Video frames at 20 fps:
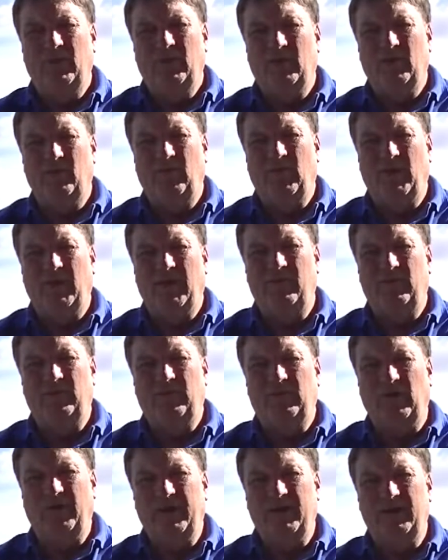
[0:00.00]
and the
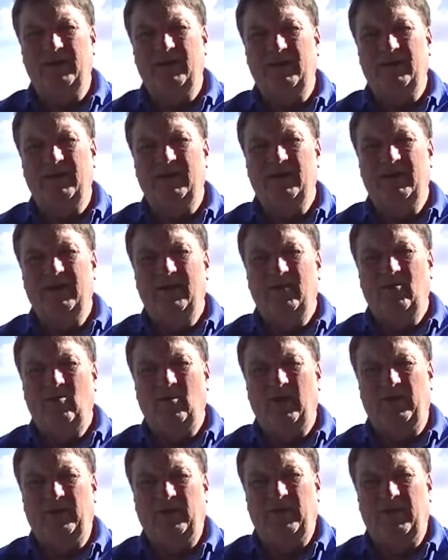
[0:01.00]
flavours linger.
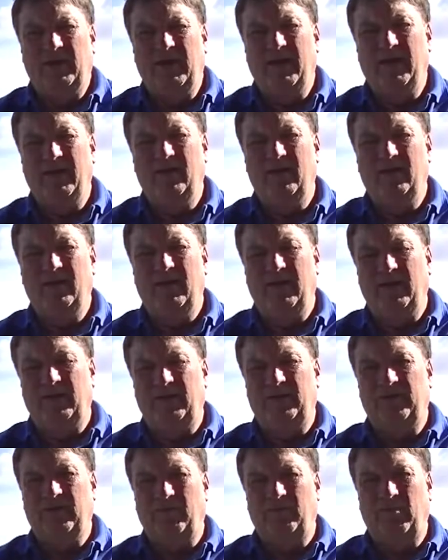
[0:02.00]
Once again,
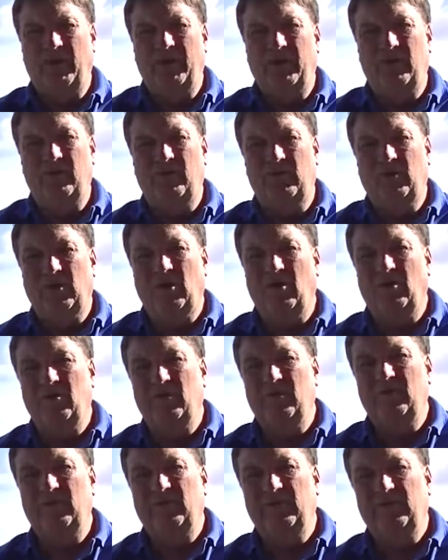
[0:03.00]
it's a blend of
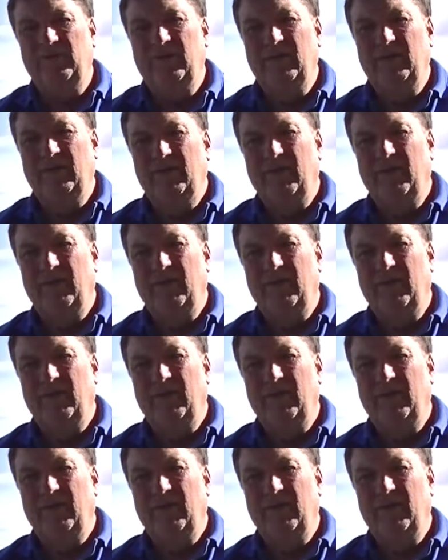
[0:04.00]
clones.